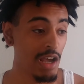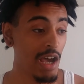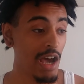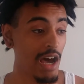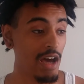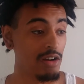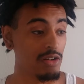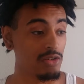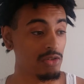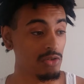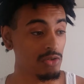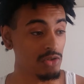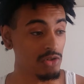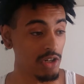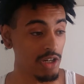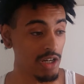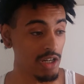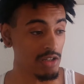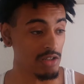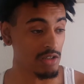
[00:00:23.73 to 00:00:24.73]
how to do
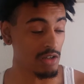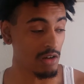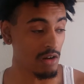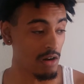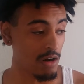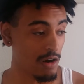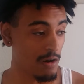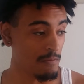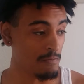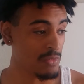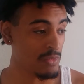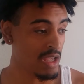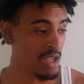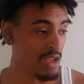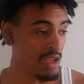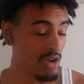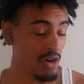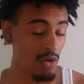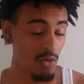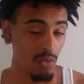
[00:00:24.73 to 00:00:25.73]
dreads,
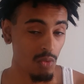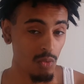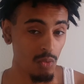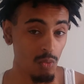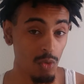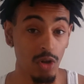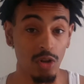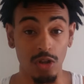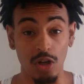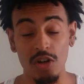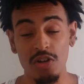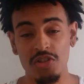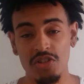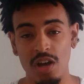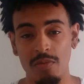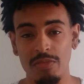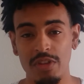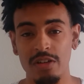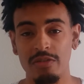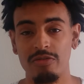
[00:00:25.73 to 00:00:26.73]
will learn
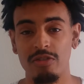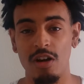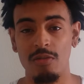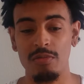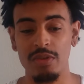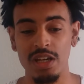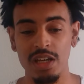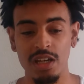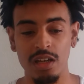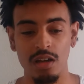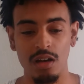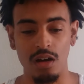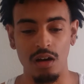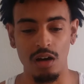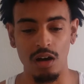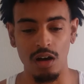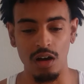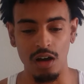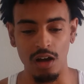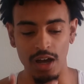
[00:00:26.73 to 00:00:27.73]
something from me
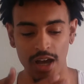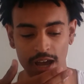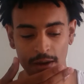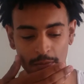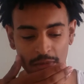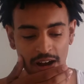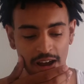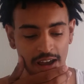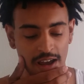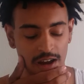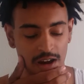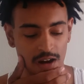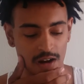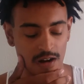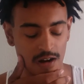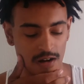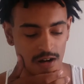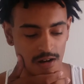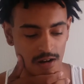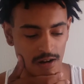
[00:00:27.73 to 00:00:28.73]
and my
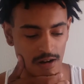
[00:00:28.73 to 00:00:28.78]
hair,